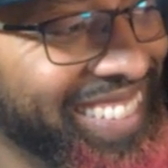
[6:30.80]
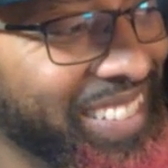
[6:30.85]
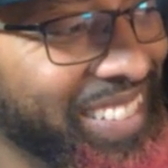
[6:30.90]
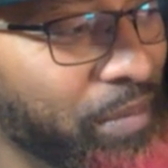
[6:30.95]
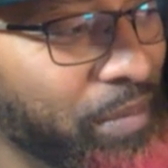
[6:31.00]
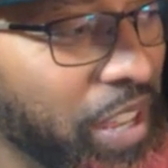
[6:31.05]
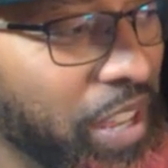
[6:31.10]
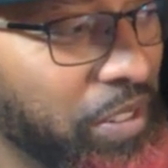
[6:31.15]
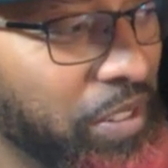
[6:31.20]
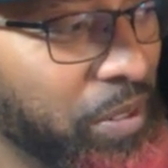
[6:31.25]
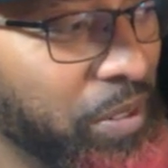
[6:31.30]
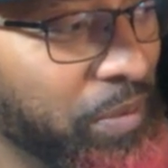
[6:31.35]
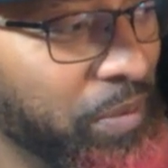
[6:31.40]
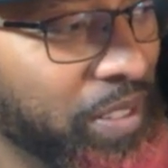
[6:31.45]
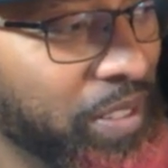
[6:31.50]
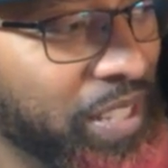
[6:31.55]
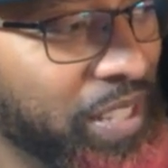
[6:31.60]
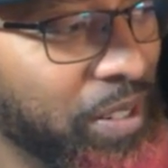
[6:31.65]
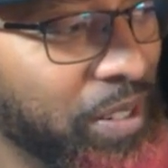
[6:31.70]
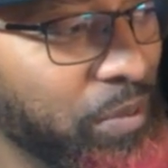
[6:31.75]
Master of the
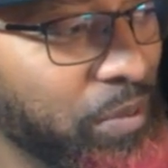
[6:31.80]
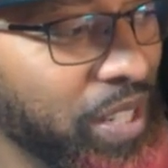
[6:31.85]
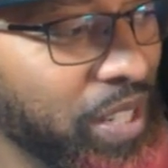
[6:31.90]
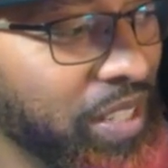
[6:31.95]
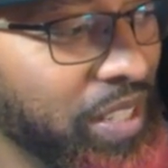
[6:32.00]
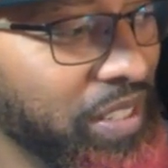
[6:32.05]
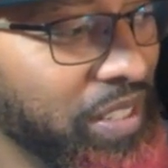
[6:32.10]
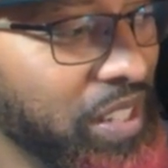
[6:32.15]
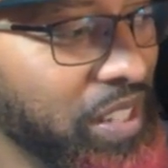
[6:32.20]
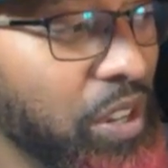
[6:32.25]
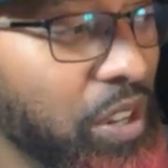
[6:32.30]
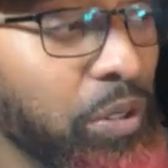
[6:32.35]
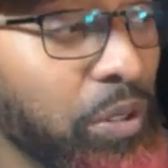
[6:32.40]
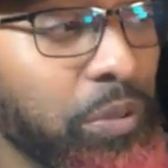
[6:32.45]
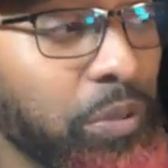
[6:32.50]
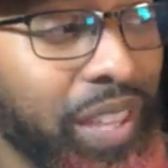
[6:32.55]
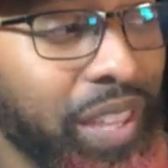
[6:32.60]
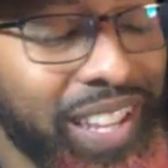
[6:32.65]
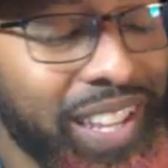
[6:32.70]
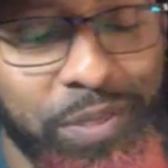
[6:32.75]
10 Rings. Oh,
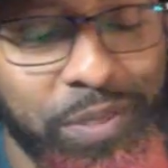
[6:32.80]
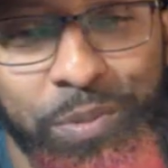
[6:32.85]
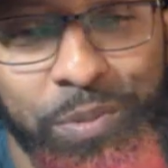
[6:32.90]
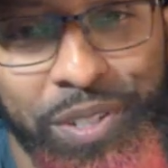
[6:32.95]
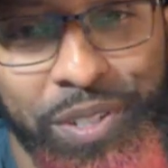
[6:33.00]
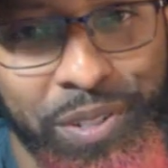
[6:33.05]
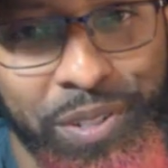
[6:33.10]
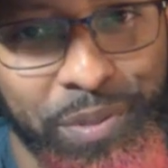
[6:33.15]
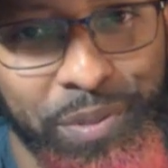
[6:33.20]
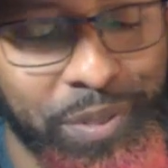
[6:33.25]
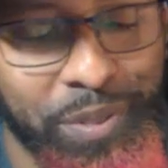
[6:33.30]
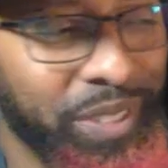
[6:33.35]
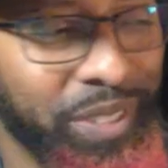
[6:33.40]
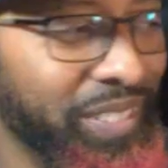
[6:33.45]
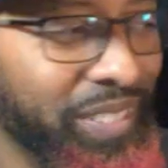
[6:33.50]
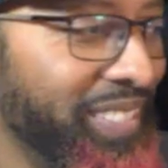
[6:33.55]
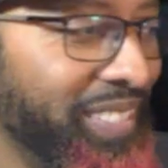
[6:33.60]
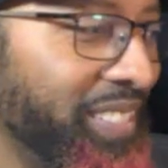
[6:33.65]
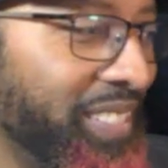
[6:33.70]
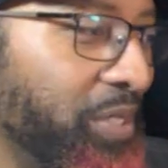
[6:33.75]
that's wonderful.
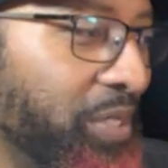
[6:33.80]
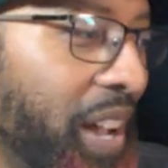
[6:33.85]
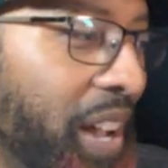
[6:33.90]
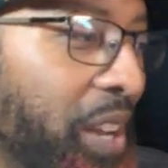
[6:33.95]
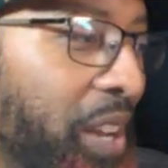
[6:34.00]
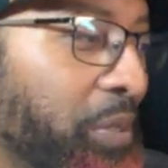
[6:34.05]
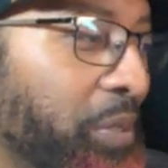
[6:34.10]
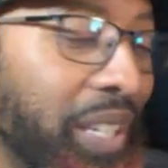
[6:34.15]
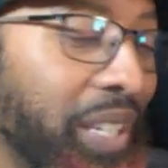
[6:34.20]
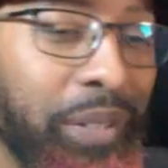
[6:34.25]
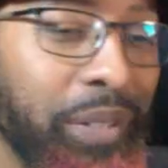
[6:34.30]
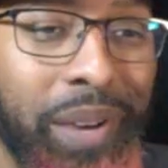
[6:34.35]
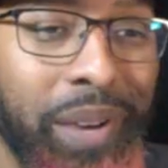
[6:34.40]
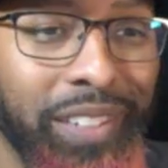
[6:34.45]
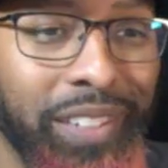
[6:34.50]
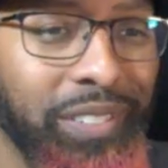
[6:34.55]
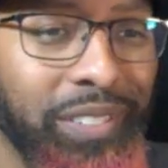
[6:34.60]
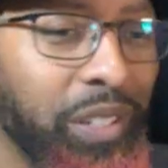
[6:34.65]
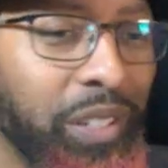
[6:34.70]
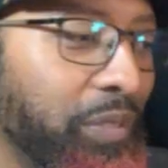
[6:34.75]
So I don't get my
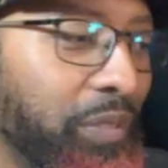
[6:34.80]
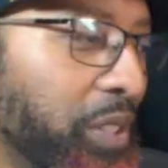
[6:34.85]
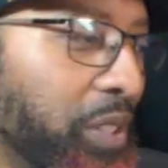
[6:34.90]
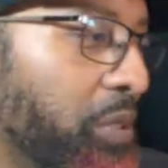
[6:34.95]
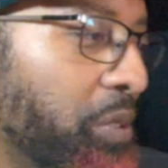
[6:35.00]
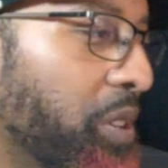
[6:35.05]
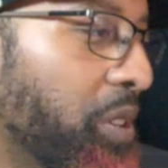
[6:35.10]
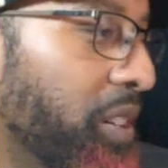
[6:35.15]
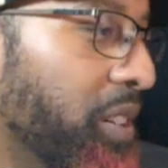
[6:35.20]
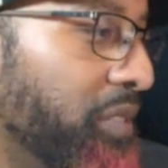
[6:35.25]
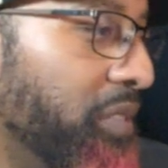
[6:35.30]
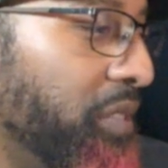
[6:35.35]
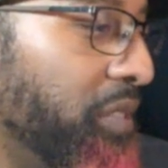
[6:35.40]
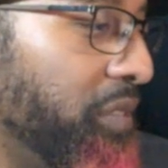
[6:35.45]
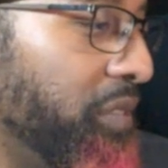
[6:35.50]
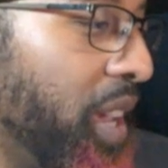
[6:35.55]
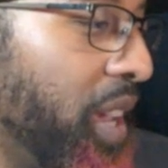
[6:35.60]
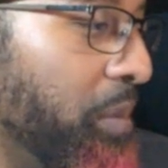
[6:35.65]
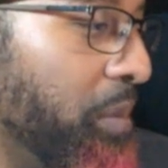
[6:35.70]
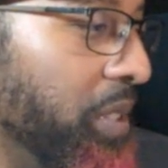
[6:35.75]
stuff to go off.
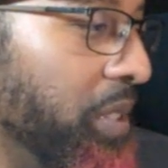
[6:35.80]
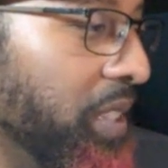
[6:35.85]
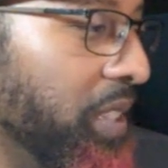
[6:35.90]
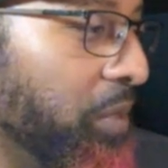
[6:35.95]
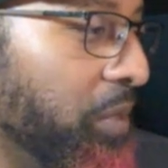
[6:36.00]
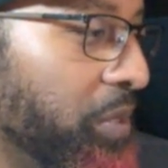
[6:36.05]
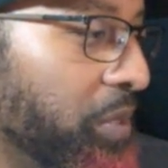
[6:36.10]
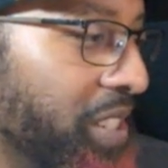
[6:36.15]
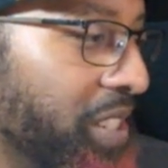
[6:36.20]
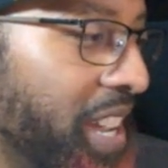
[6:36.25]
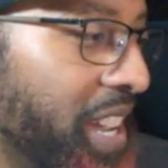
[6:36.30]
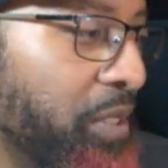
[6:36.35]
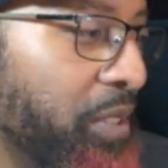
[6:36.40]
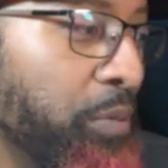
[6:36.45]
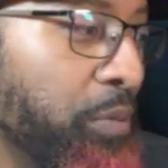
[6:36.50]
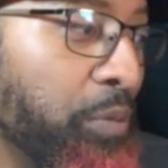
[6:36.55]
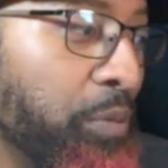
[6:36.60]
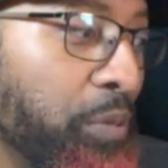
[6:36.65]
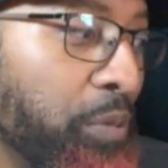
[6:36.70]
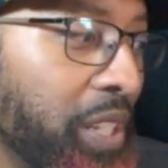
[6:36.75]
Fabulous, which kind of
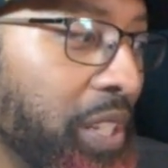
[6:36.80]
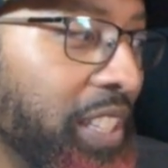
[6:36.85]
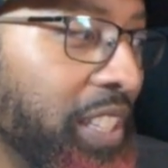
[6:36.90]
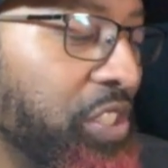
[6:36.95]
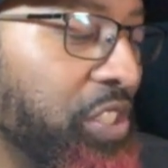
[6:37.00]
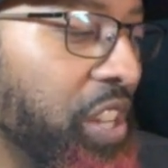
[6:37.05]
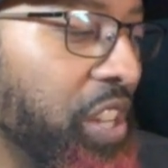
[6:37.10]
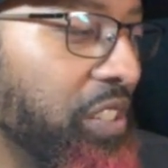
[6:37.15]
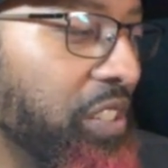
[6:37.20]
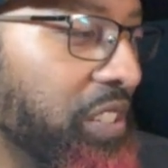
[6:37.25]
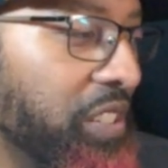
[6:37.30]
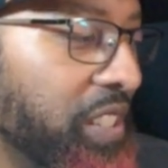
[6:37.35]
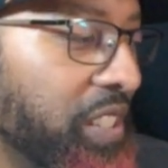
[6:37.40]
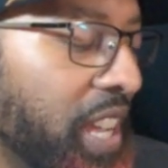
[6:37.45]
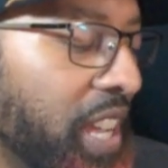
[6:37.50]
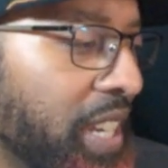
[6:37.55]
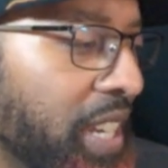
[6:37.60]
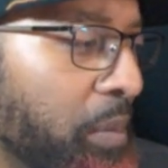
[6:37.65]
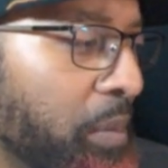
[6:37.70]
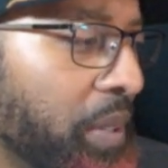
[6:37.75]
really changes the
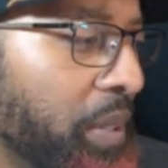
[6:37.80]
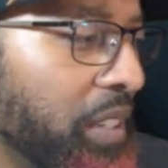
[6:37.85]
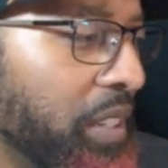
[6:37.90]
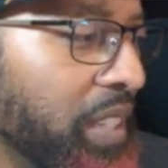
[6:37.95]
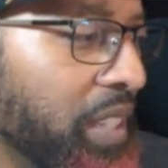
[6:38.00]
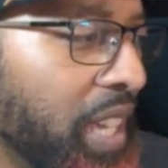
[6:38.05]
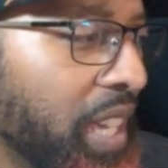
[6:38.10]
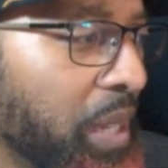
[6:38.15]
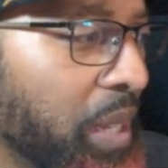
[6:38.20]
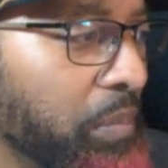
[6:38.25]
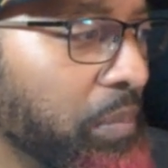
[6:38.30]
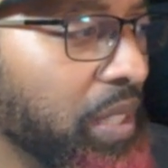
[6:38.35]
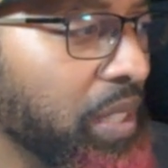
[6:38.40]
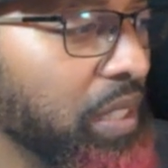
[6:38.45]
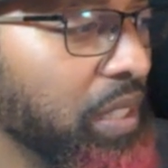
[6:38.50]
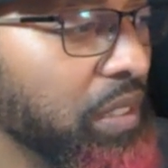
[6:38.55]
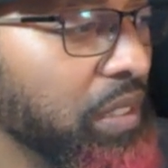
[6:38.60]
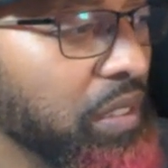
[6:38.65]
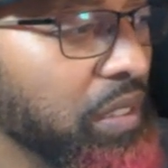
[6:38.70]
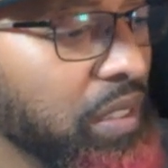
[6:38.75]
dynamic of the gameplay
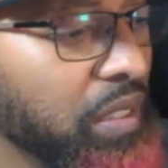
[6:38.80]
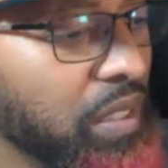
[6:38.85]
here.